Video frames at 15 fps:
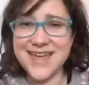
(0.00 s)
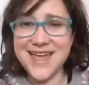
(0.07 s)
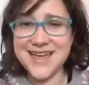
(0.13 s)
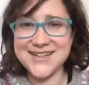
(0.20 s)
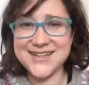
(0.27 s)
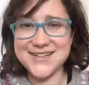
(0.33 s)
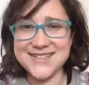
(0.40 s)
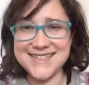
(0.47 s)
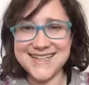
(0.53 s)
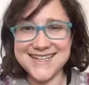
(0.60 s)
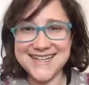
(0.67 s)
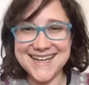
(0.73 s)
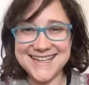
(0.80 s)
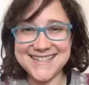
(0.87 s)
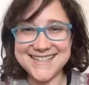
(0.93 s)
And I'll see
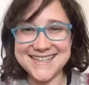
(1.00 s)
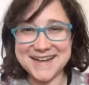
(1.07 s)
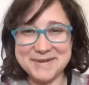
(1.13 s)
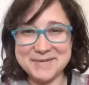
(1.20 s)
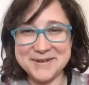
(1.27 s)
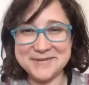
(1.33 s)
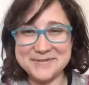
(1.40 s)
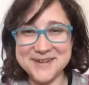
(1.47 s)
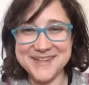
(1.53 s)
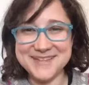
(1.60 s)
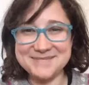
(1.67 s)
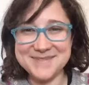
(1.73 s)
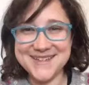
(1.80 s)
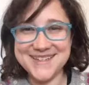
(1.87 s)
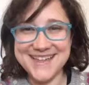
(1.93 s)
you next time on
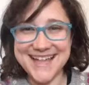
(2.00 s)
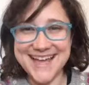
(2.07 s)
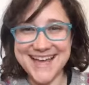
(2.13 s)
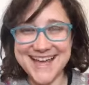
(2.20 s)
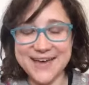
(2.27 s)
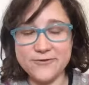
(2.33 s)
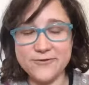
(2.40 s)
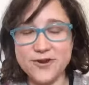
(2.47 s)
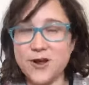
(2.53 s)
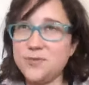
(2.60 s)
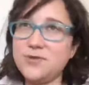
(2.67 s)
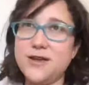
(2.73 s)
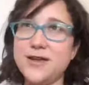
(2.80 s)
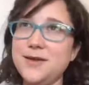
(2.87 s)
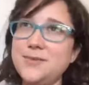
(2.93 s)
Facebook Live, where
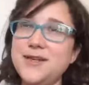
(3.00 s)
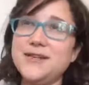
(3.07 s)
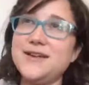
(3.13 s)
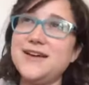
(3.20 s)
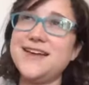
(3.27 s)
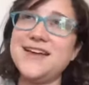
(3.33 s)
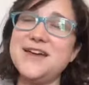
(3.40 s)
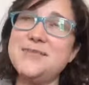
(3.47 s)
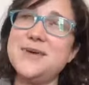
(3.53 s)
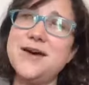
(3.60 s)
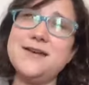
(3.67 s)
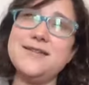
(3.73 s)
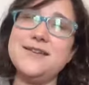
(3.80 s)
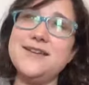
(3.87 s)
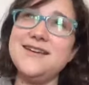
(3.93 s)
I'll probably be talking
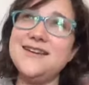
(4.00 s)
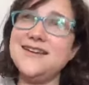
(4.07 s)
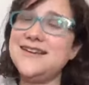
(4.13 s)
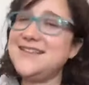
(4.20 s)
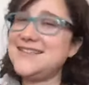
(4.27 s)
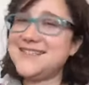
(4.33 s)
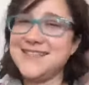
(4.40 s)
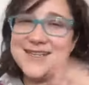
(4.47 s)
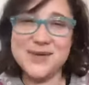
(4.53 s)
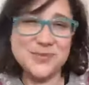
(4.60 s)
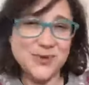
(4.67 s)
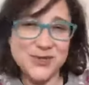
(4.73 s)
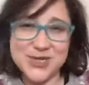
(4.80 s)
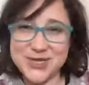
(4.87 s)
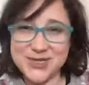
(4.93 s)
about
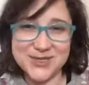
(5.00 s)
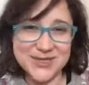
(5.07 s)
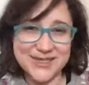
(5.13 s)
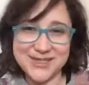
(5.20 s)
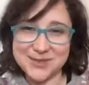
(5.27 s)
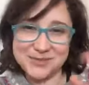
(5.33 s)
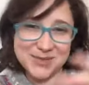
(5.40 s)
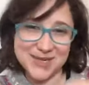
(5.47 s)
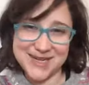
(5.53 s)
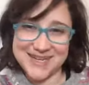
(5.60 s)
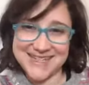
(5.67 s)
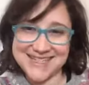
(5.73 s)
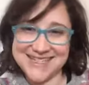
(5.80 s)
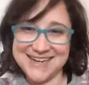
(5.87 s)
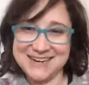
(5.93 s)
sleep or gentle discipline
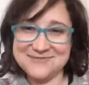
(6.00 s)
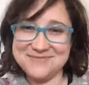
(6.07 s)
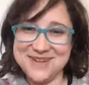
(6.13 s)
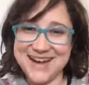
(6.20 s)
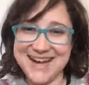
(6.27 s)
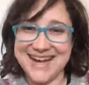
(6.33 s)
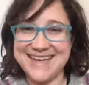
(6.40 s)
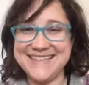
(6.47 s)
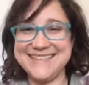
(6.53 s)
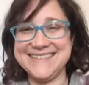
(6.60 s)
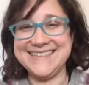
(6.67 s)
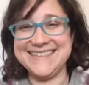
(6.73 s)
instead of putty.